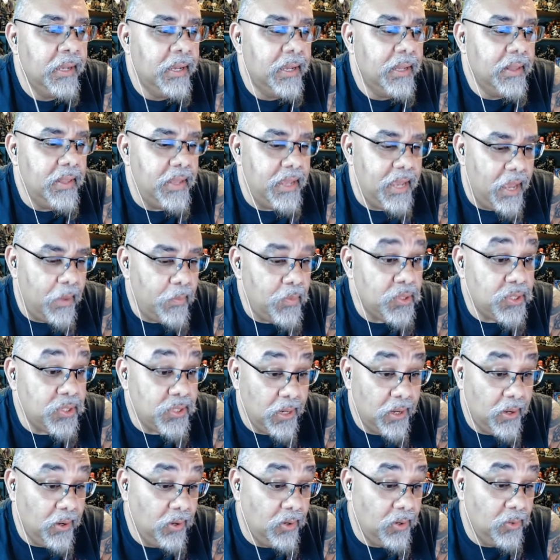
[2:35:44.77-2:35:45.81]
The
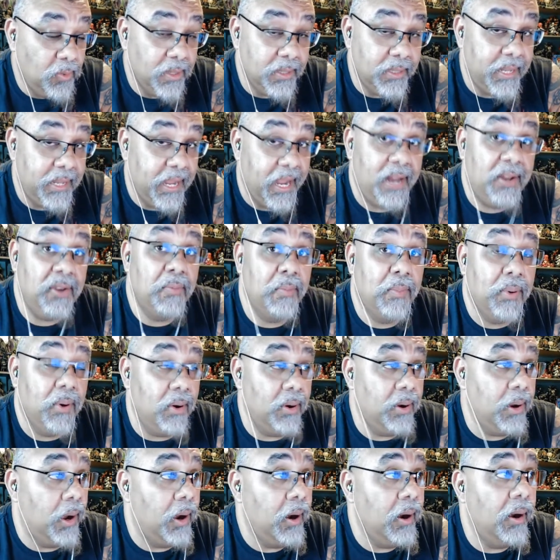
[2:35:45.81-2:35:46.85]
episode with Daniel
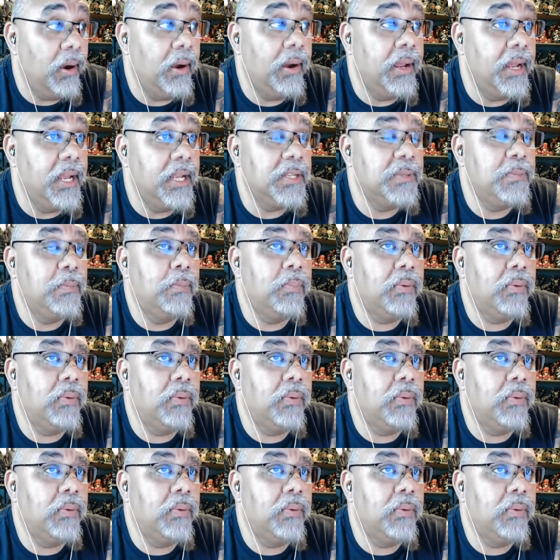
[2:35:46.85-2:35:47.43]
Bernhardt is